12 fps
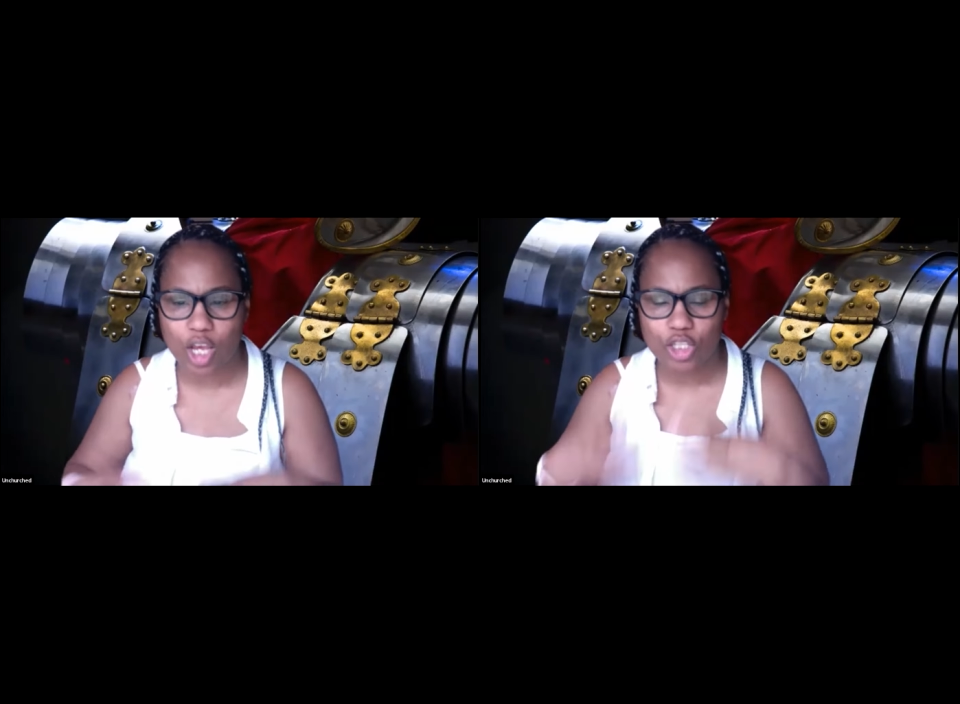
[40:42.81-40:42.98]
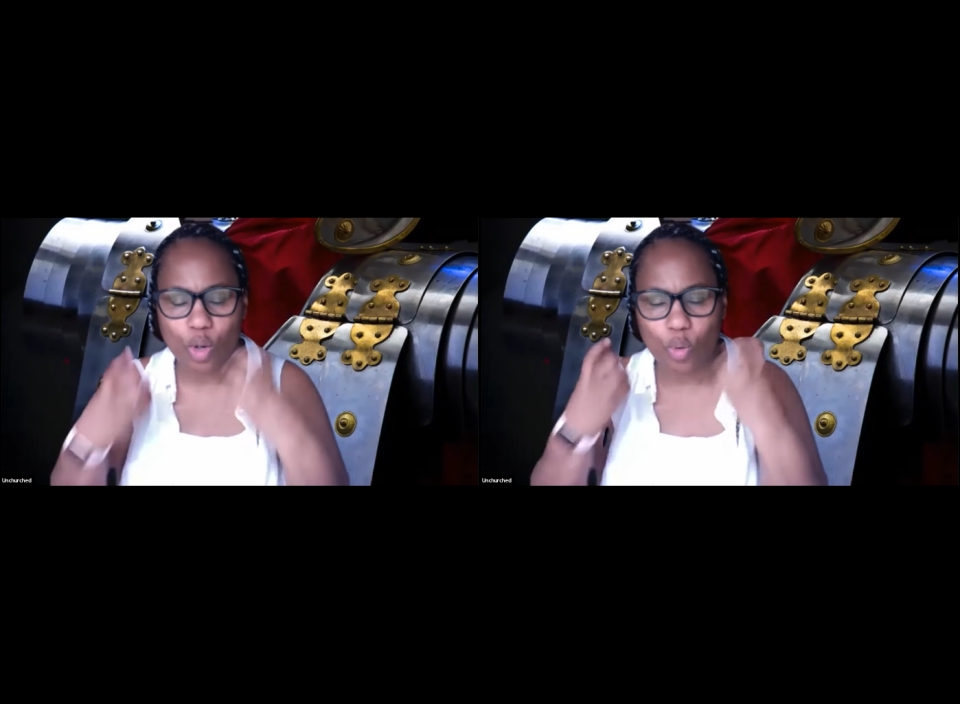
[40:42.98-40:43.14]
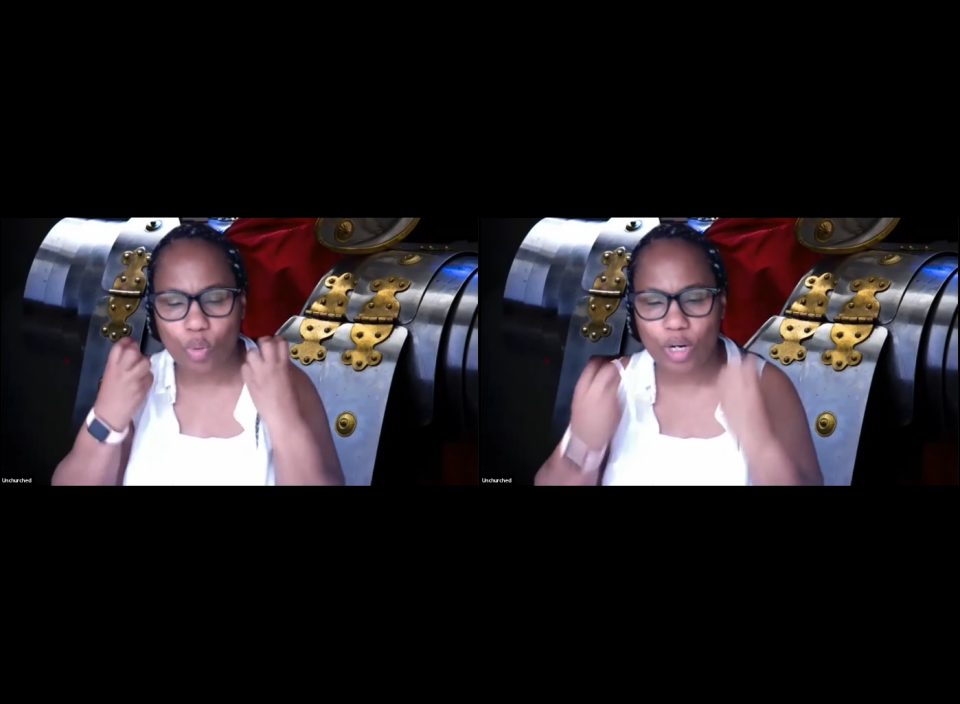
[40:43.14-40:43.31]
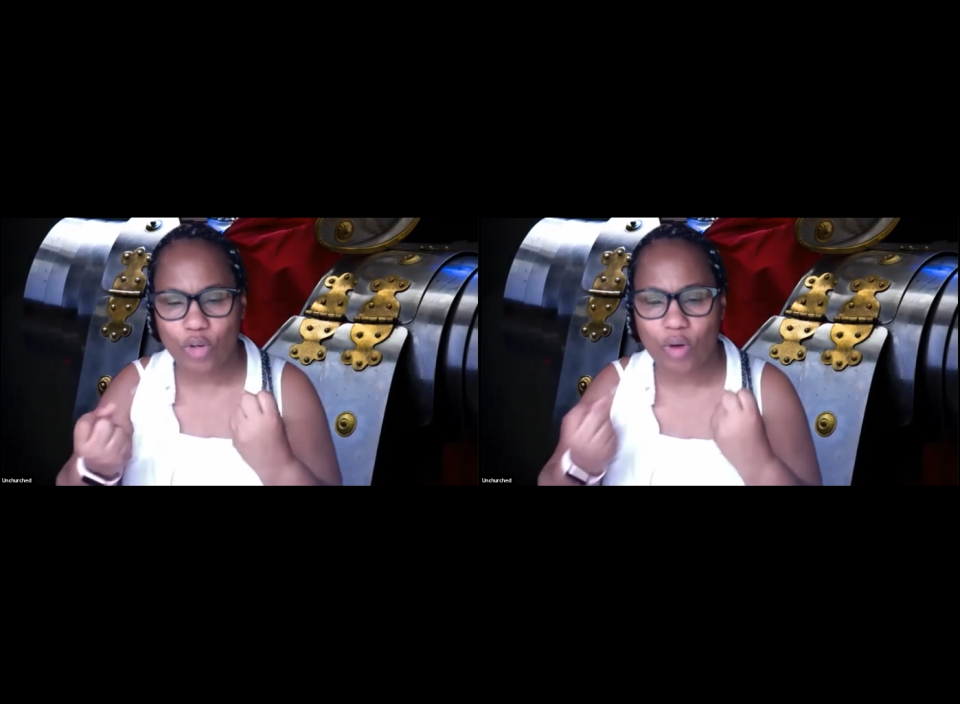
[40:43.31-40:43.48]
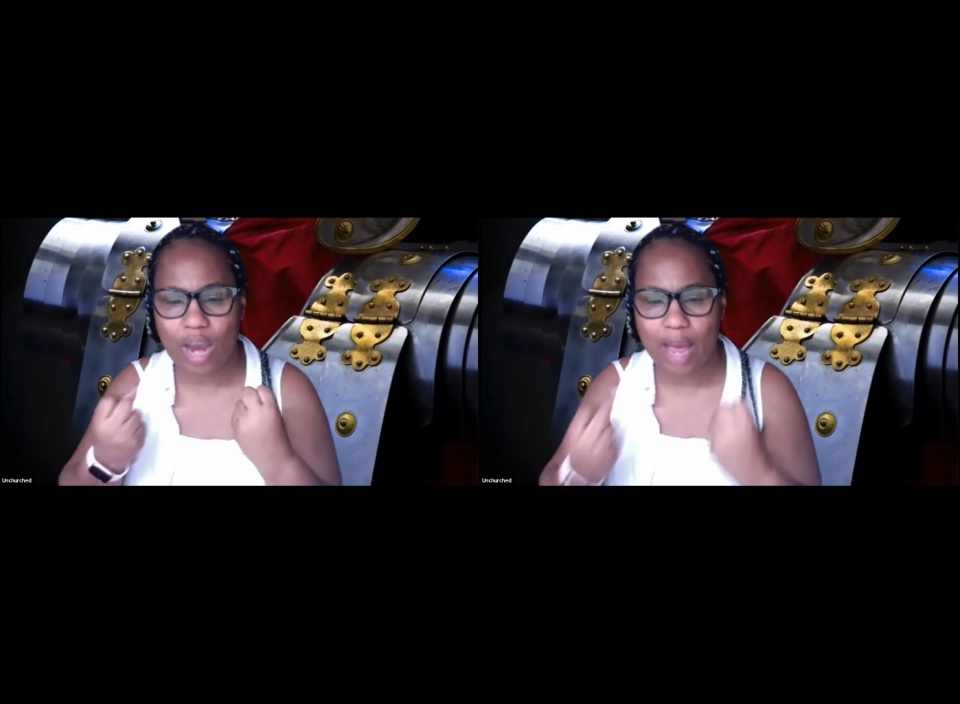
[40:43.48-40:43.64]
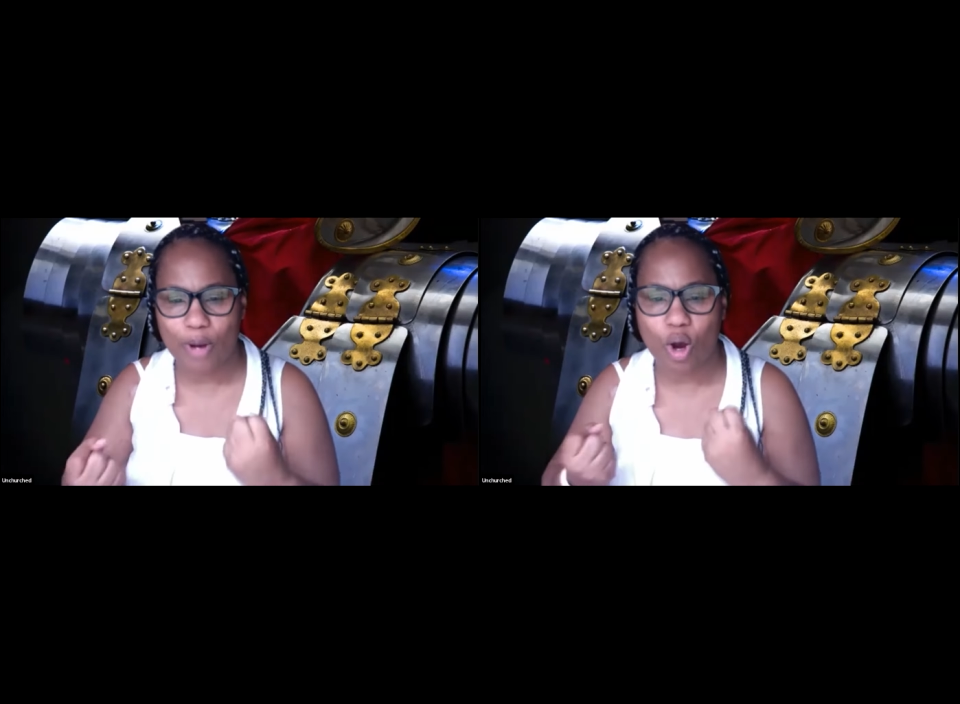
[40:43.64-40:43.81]
So when we
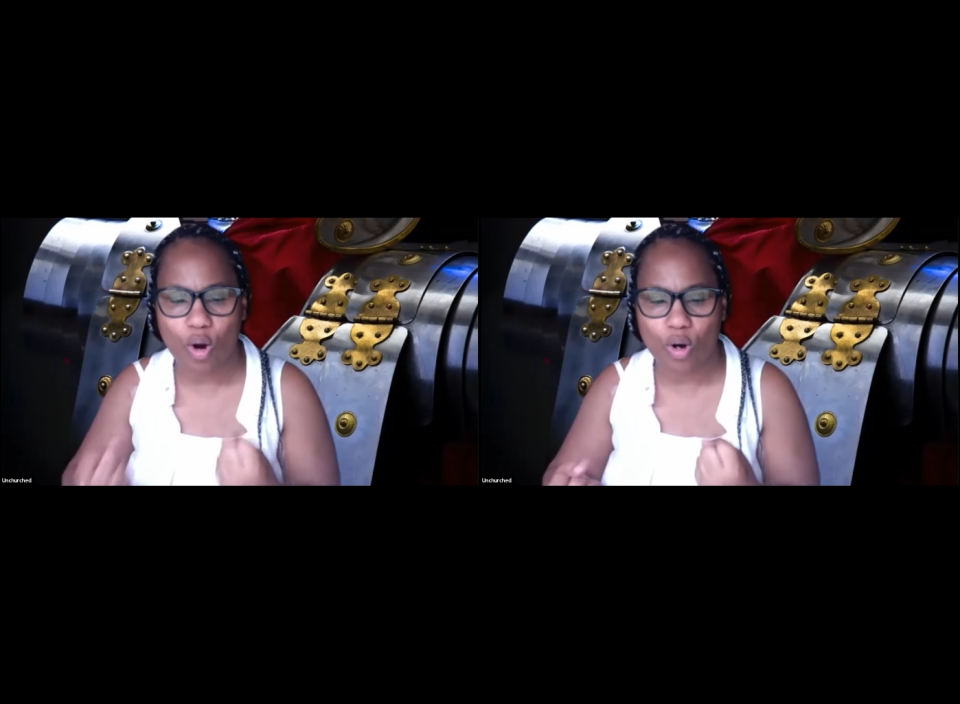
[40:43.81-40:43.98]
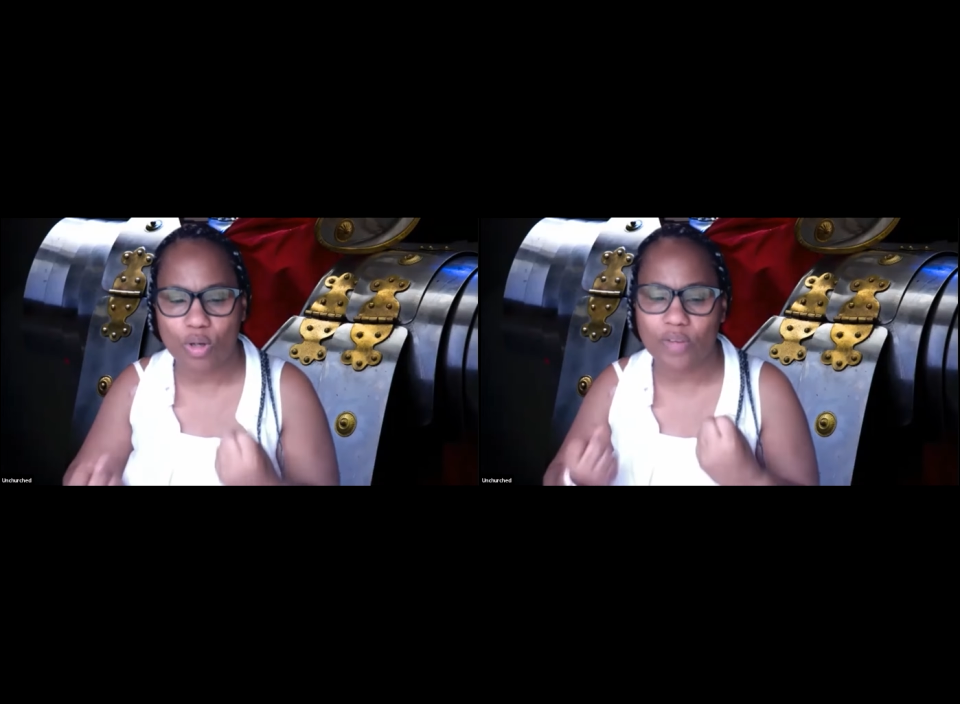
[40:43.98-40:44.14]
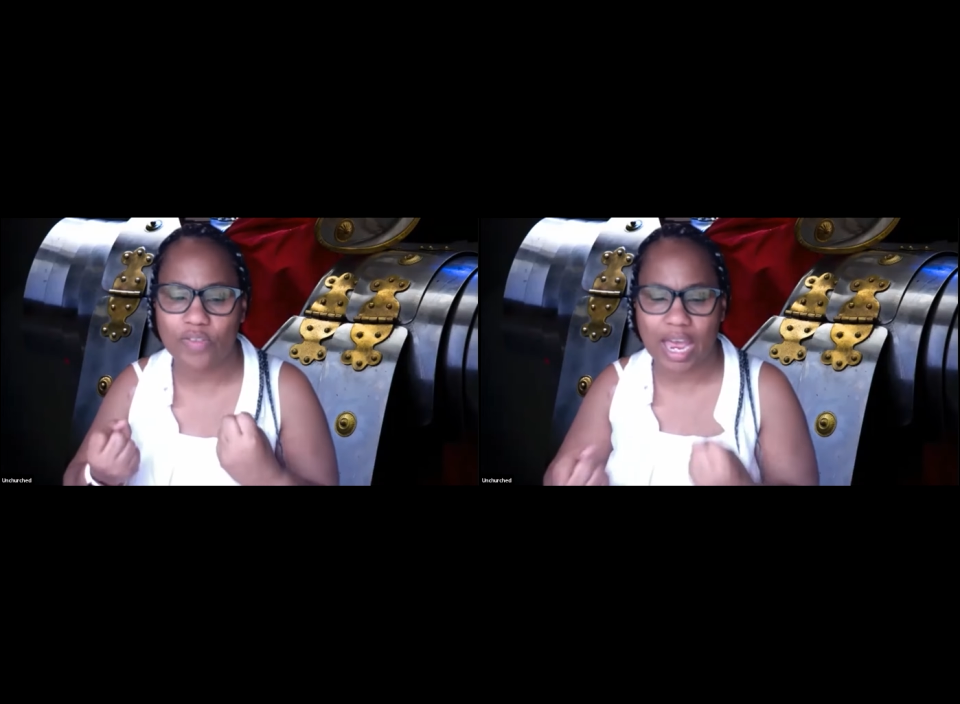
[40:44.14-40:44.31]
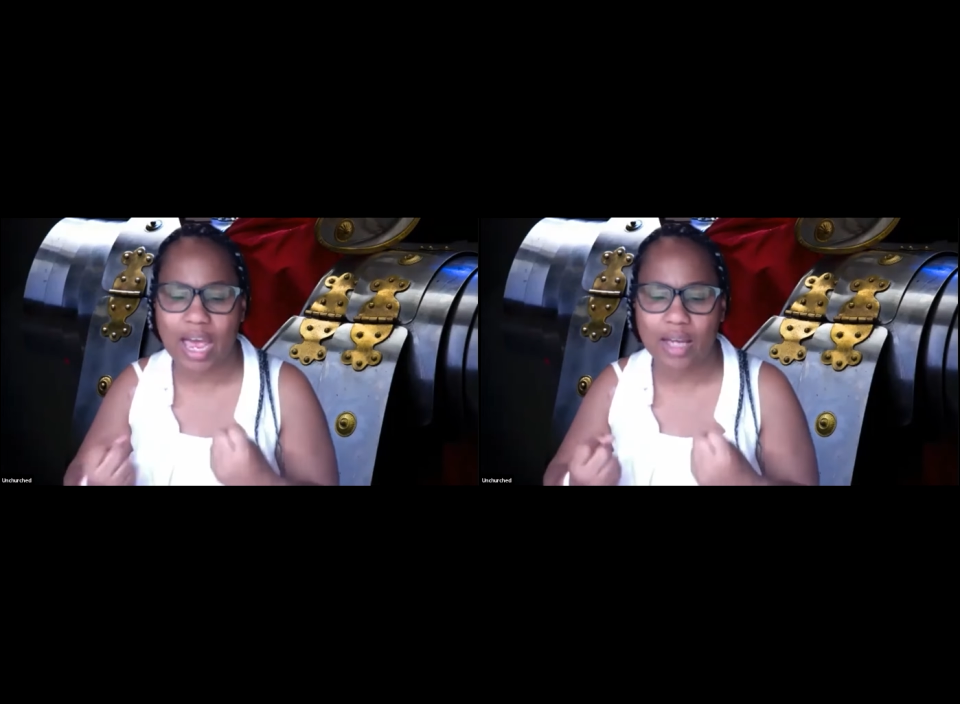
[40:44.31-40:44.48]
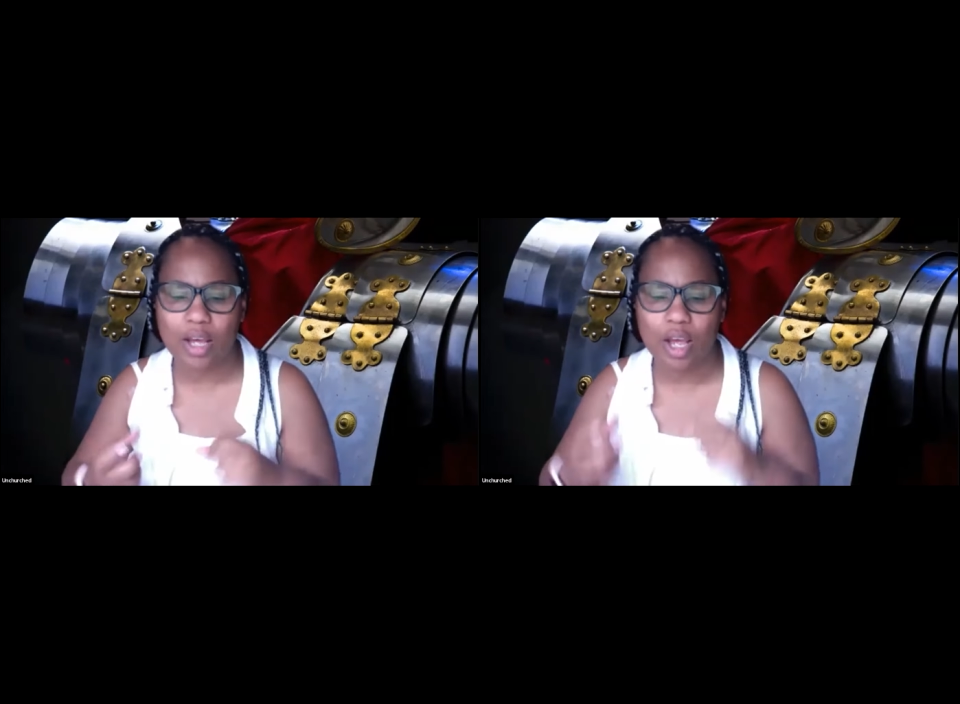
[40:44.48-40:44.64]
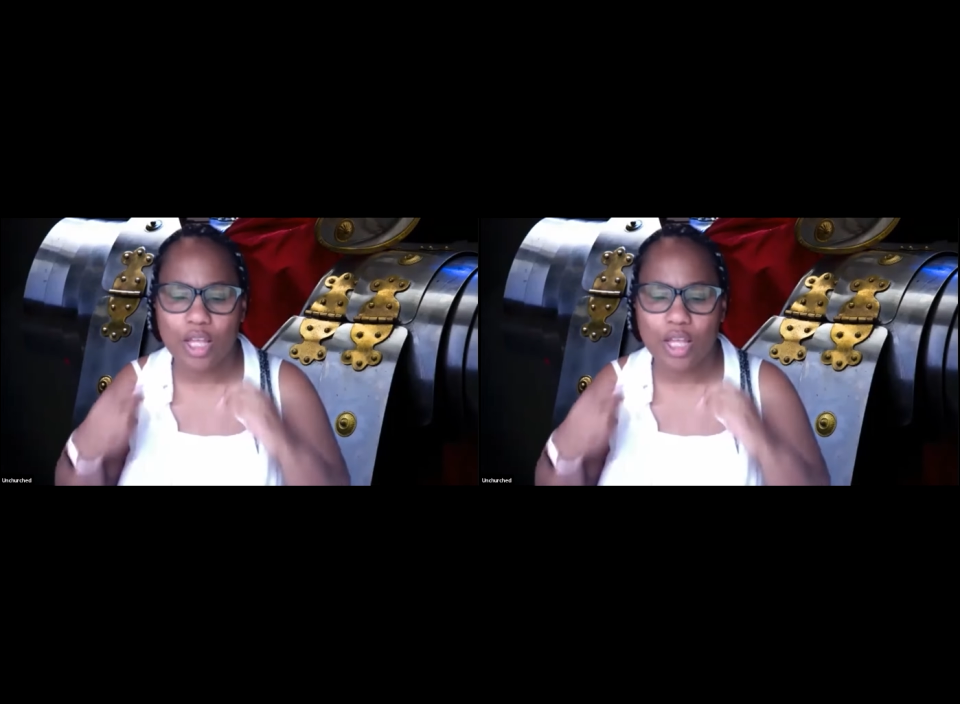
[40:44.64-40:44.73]
grab a hold of that,